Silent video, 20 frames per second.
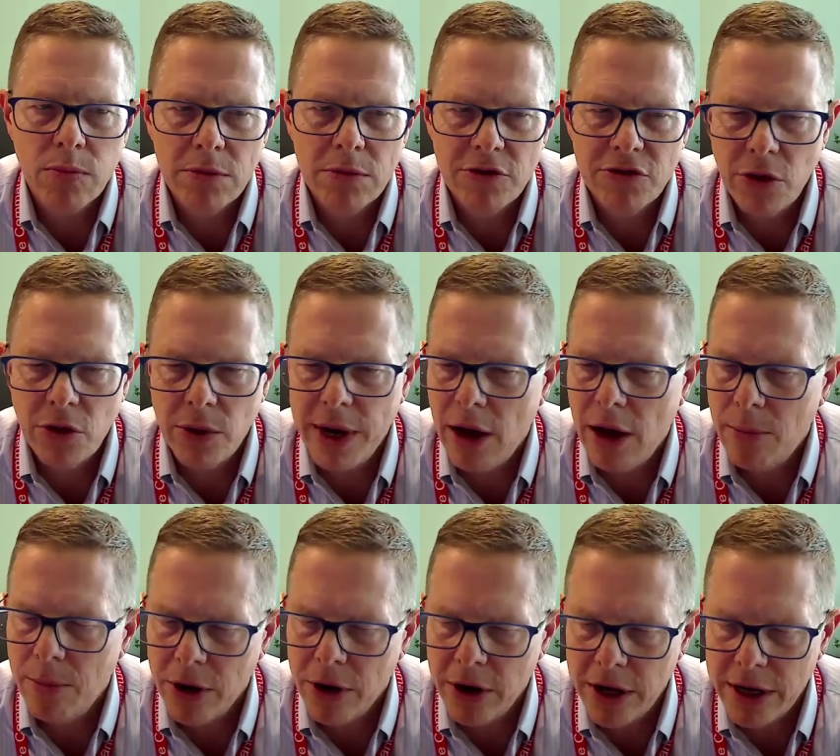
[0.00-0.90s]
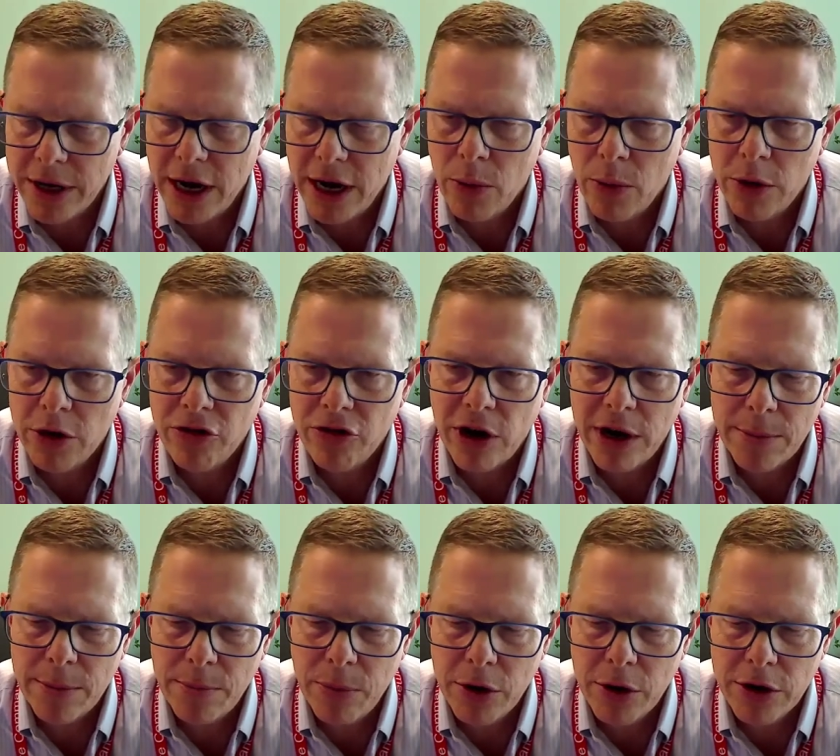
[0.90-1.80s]
So in Alberta now, we're trying
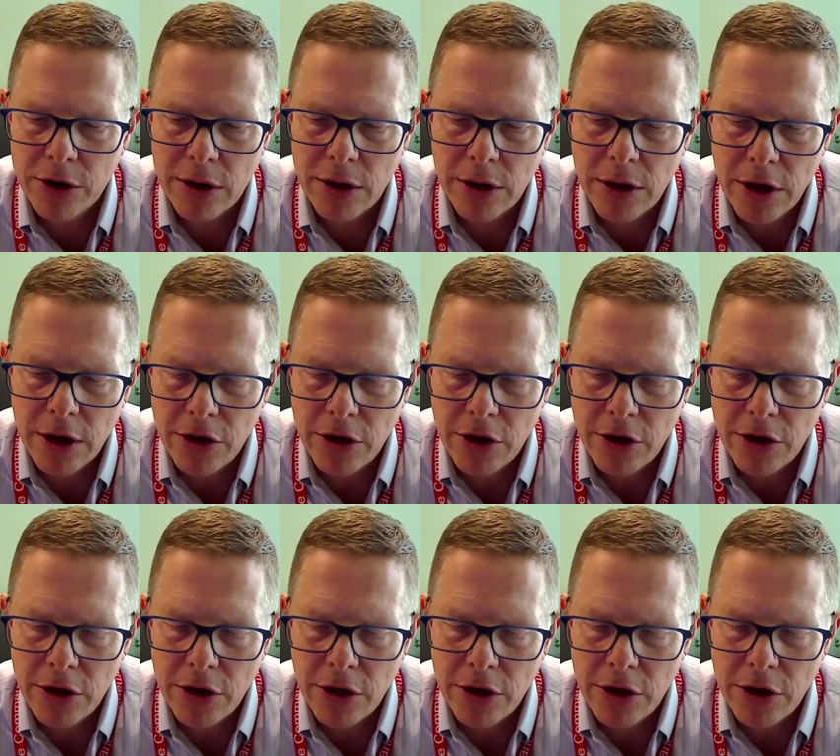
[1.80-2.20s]
to put it